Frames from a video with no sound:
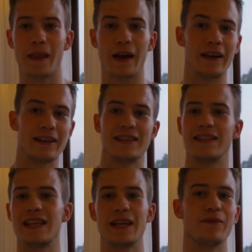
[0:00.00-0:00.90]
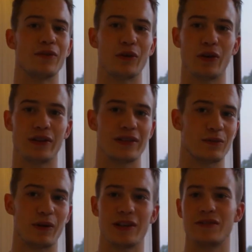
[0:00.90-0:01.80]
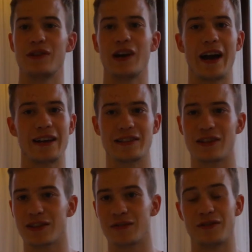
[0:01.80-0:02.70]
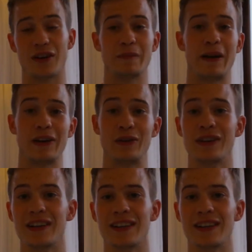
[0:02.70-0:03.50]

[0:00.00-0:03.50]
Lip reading: And it's the same for girls as well as for guys. It doesn't fucking matter.